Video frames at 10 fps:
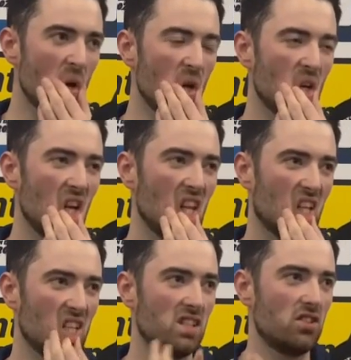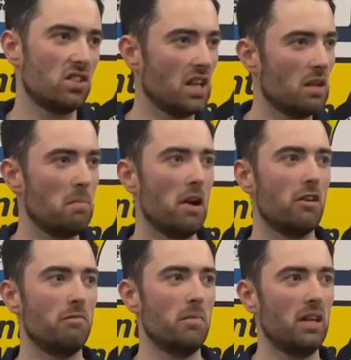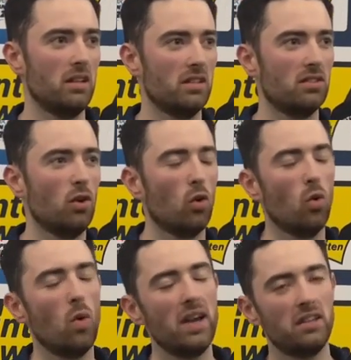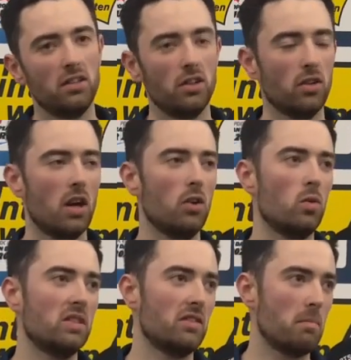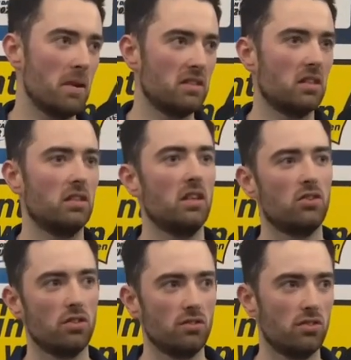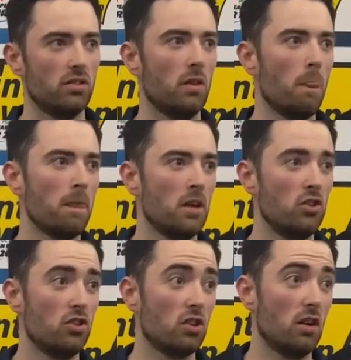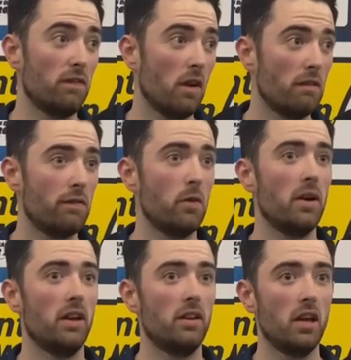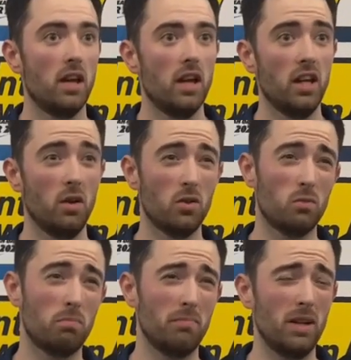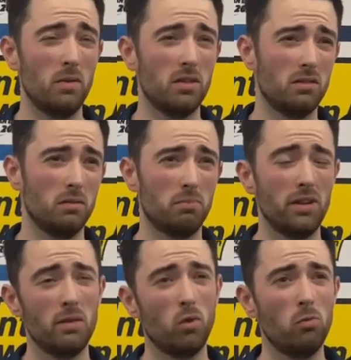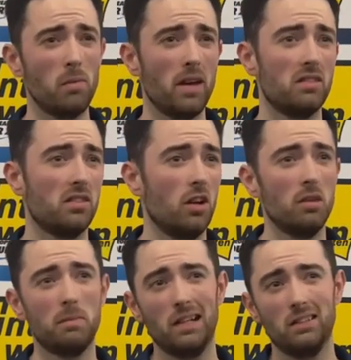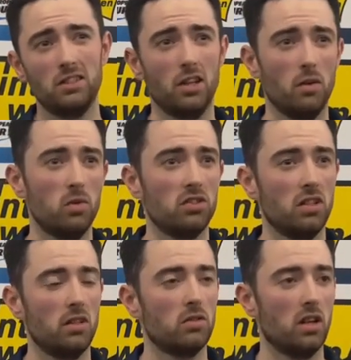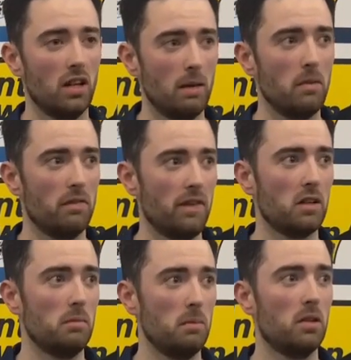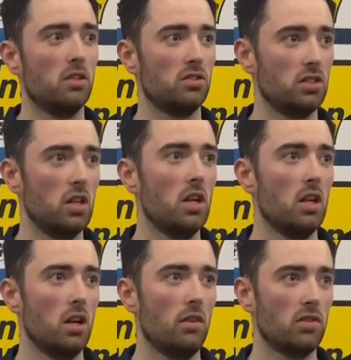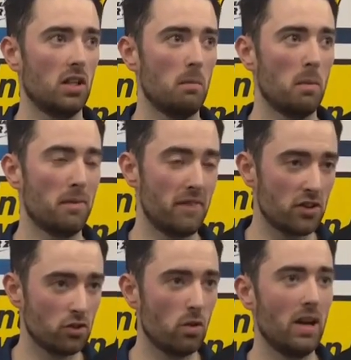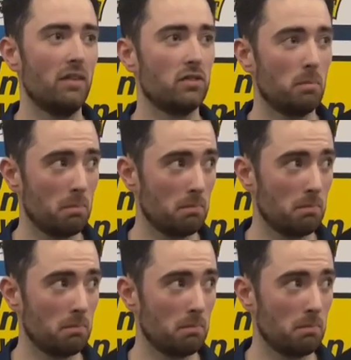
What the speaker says: you know, I let the conditions get the better of me, and it's not always, you know, you can't always have the best of conditions, and you just got to fight through it. And, you know, it's pretty warm up there tonight, but, you know, it wasn't something that was going to let me affect me, because obviously I'm a professional. I have to,